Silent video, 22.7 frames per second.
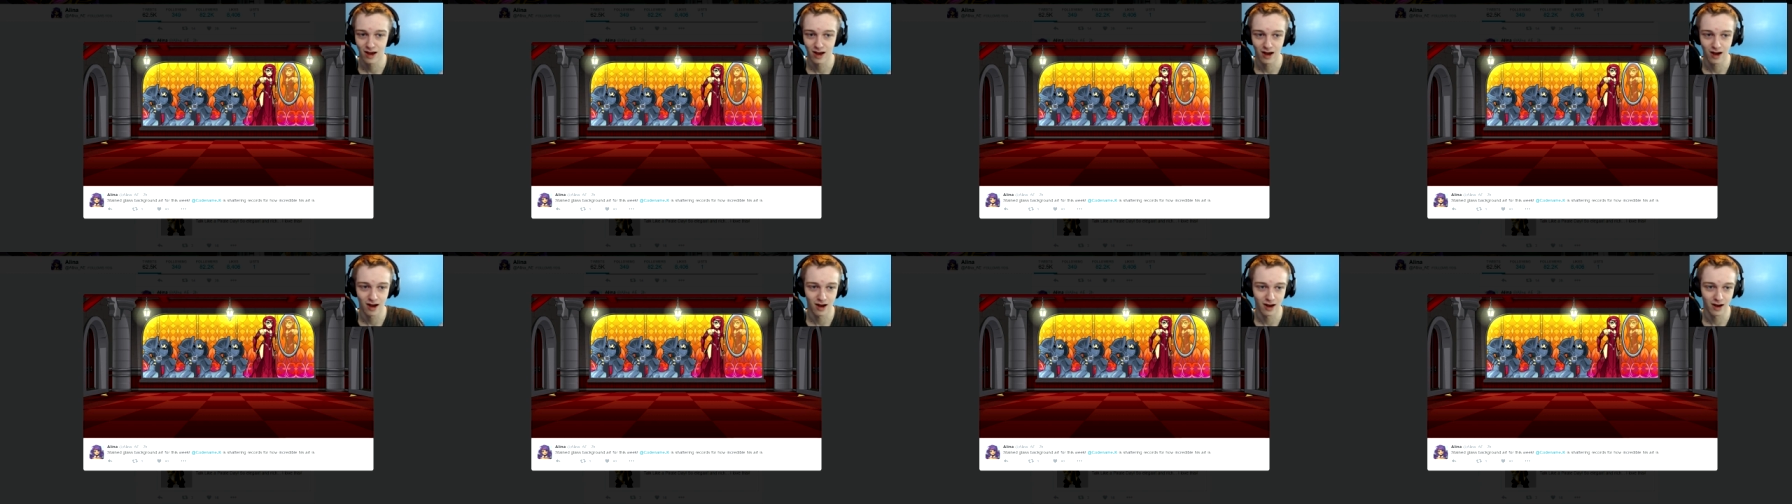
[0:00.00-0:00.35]

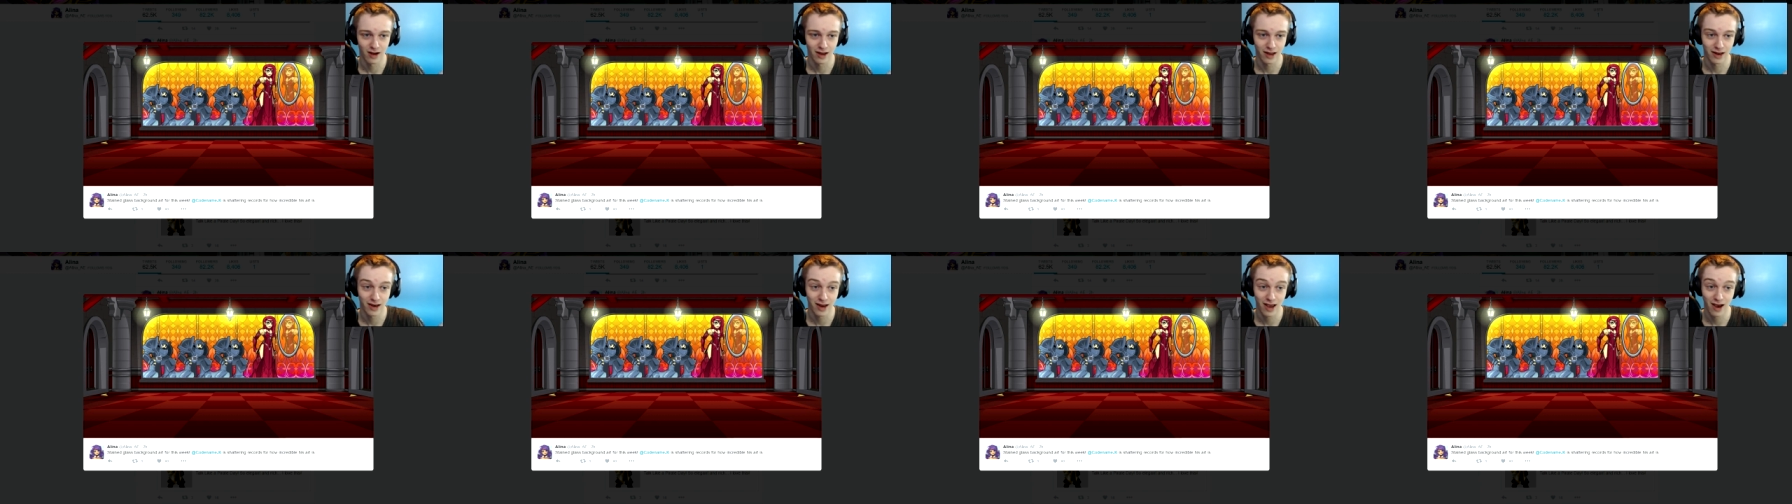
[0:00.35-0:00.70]

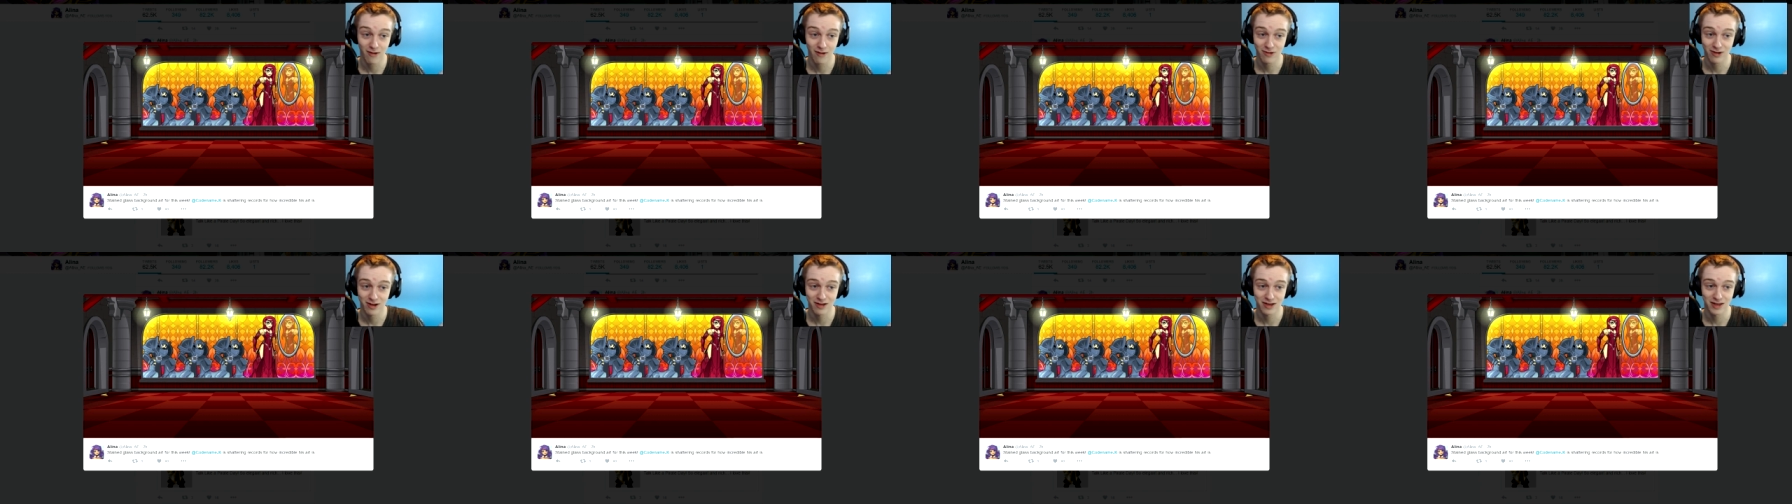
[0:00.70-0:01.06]
Uh, and
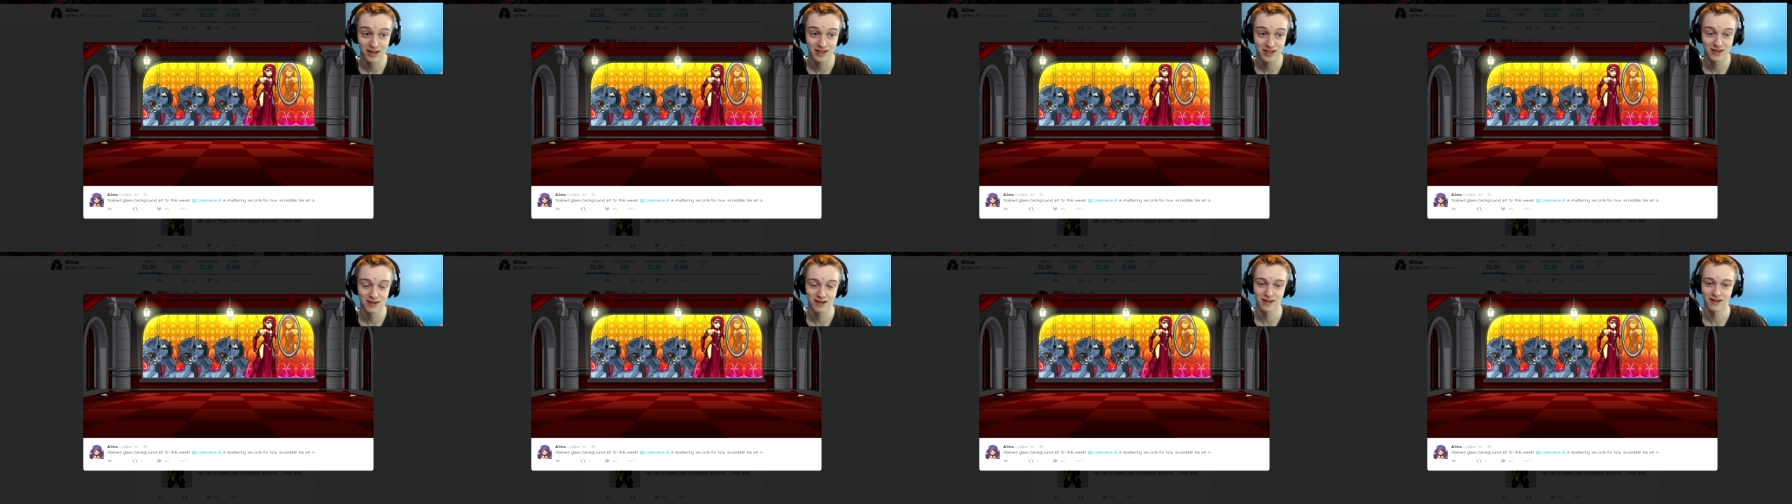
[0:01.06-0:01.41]
now we're
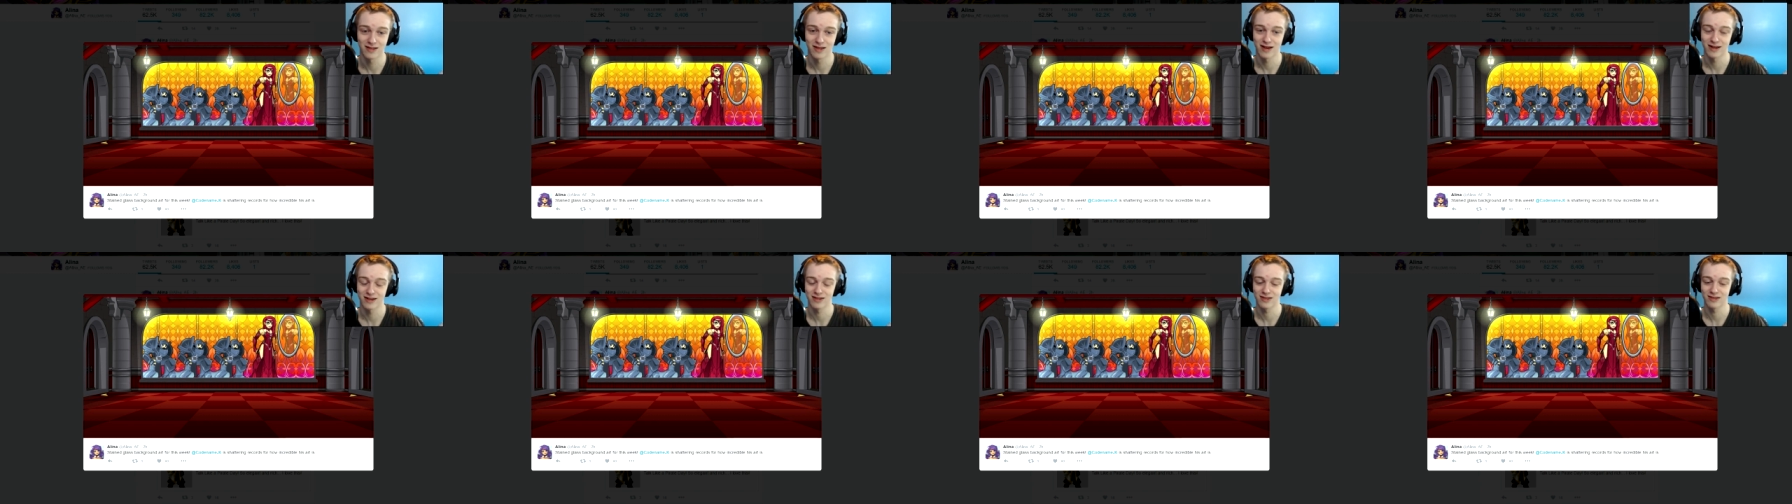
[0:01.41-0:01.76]
getting to the
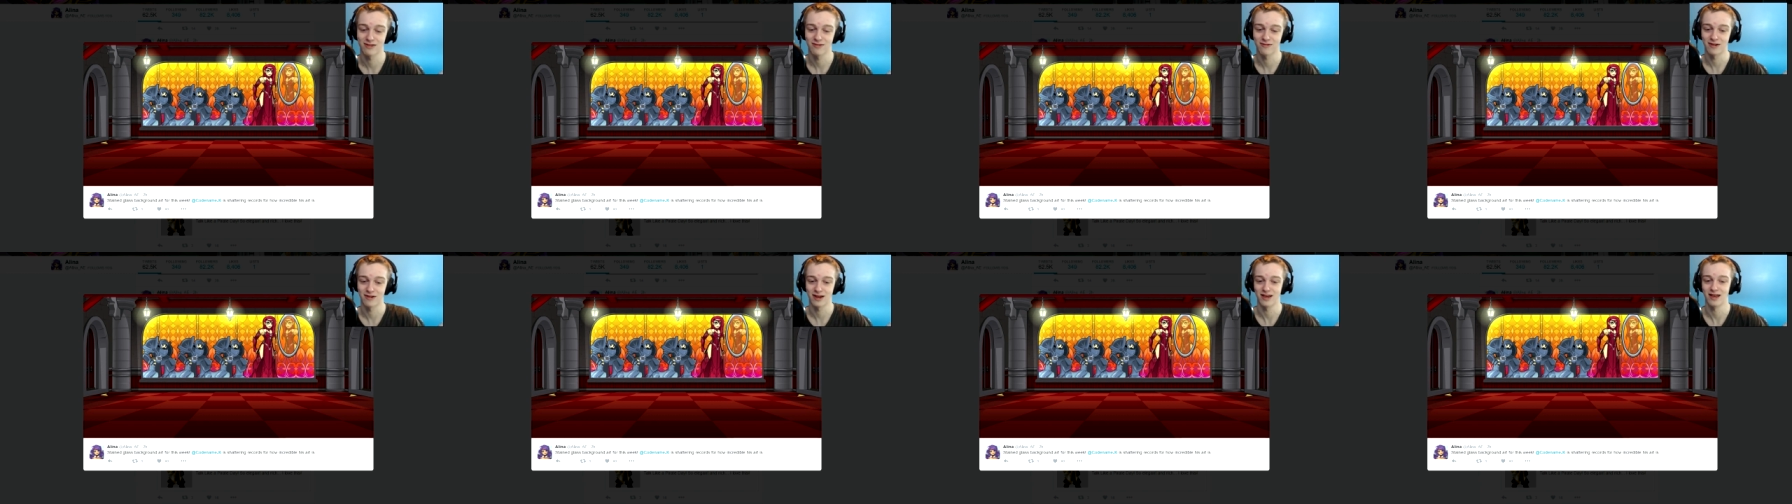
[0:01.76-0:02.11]
last
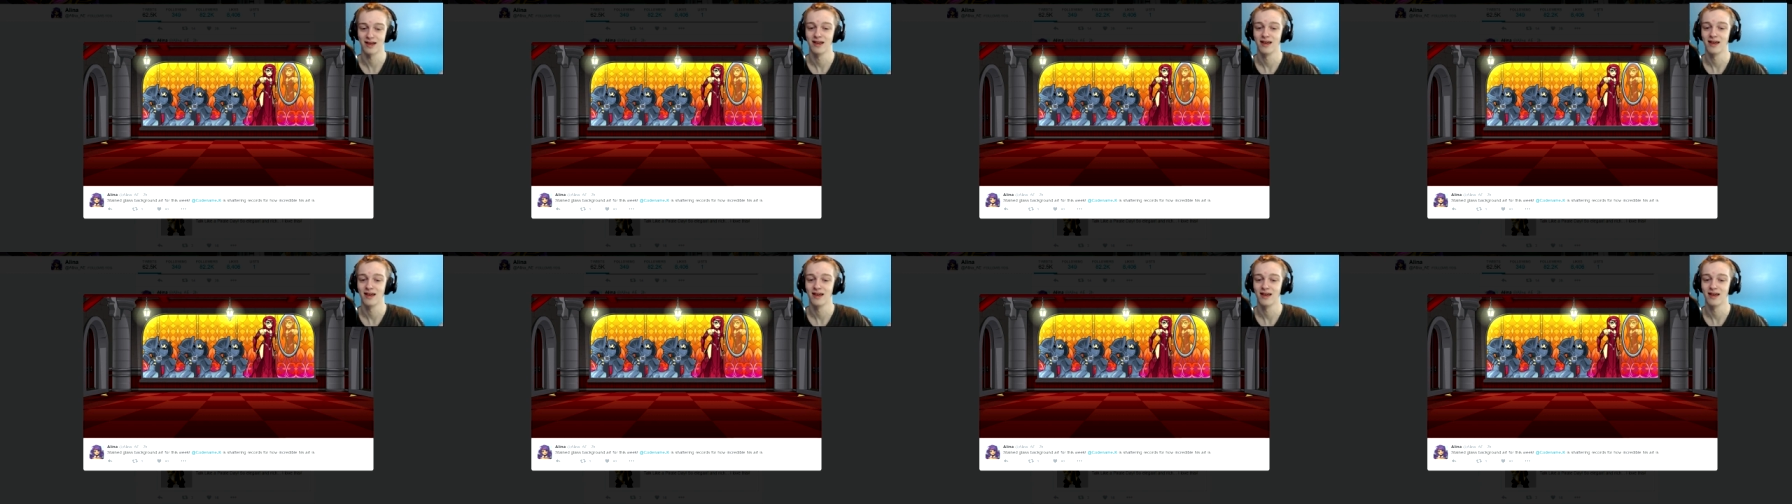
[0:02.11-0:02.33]
three.